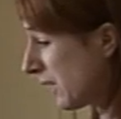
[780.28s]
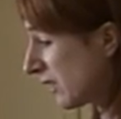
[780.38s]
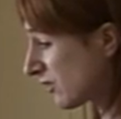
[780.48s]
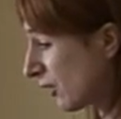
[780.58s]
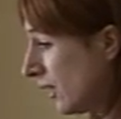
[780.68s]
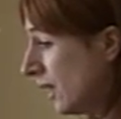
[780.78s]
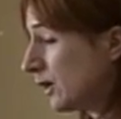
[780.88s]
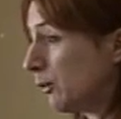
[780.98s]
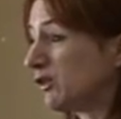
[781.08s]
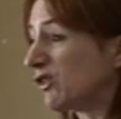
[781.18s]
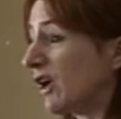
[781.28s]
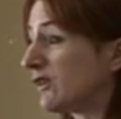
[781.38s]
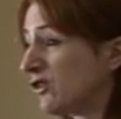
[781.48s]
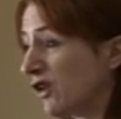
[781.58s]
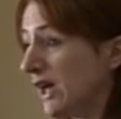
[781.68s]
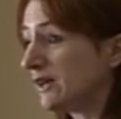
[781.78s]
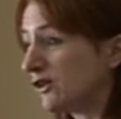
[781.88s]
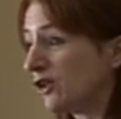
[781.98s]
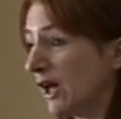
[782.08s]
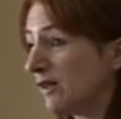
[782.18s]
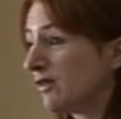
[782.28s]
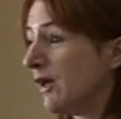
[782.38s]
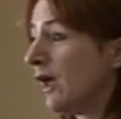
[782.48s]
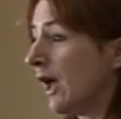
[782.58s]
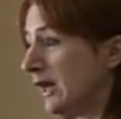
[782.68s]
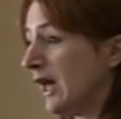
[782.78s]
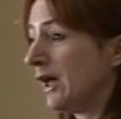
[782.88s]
Minister, that we just had to take the chance, and